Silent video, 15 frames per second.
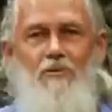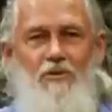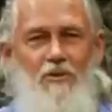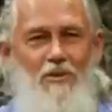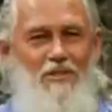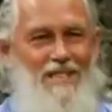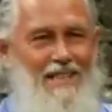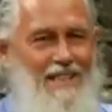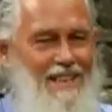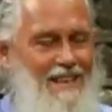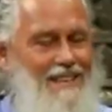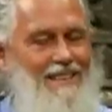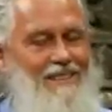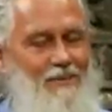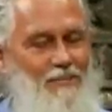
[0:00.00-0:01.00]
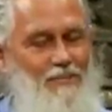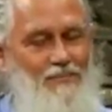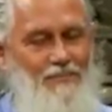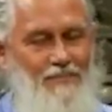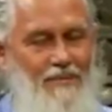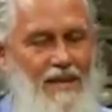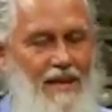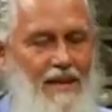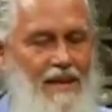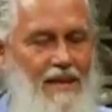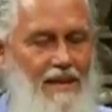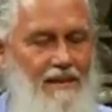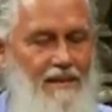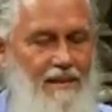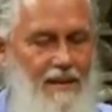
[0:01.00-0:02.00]
Jersey.
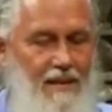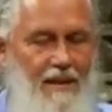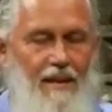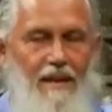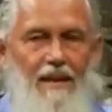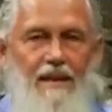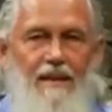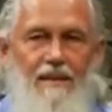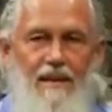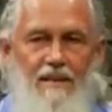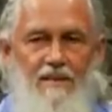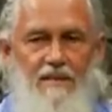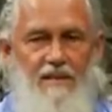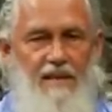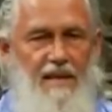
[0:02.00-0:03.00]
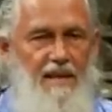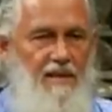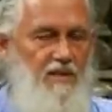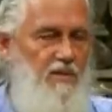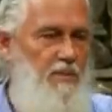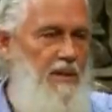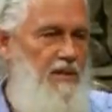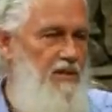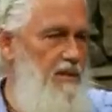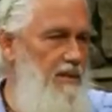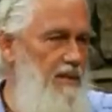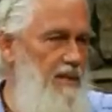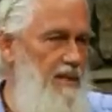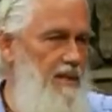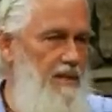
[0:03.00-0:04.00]
And I'd like to thank
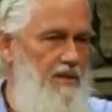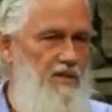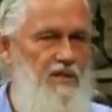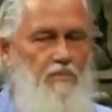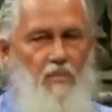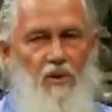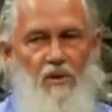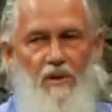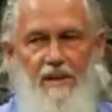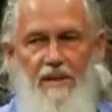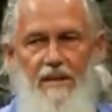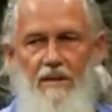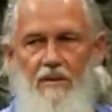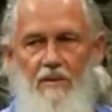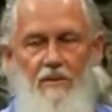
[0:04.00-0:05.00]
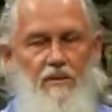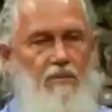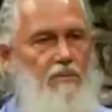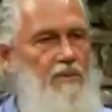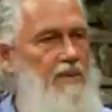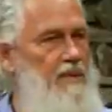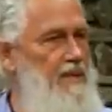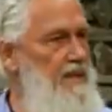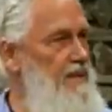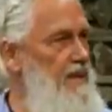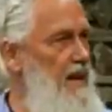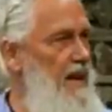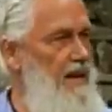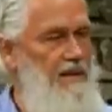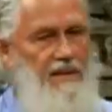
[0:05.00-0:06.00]
especially Liz Murray, who really
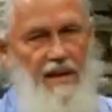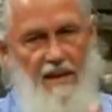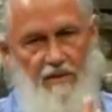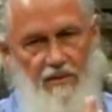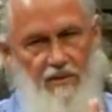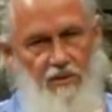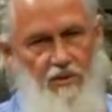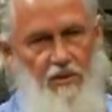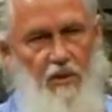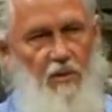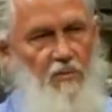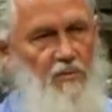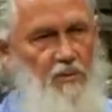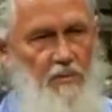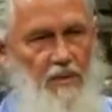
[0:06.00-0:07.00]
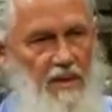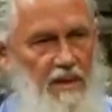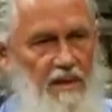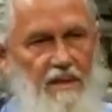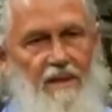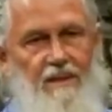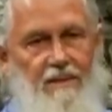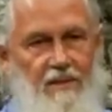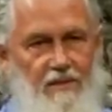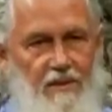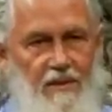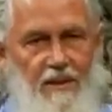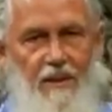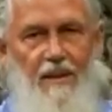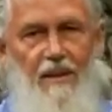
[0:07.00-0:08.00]
dialed out this show for me
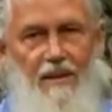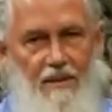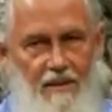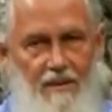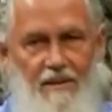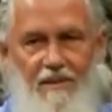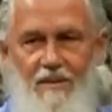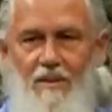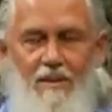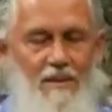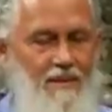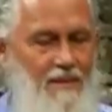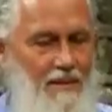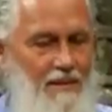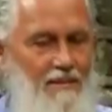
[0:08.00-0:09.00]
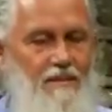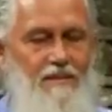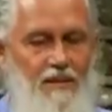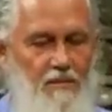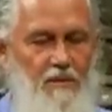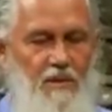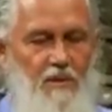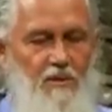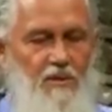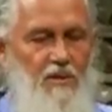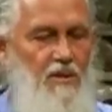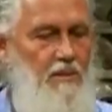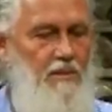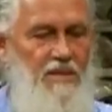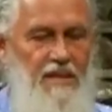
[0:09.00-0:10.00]
under difficult
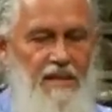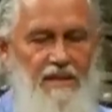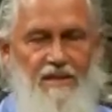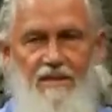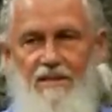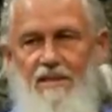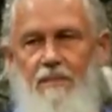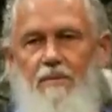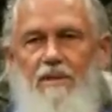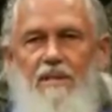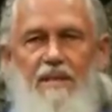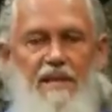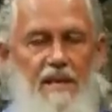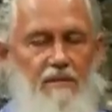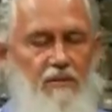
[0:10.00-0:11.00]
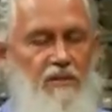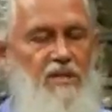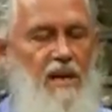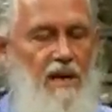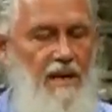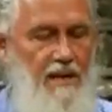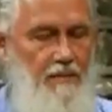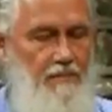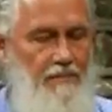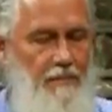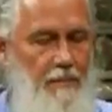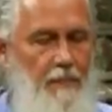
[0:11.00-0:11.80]
circumstances. She really gave her time.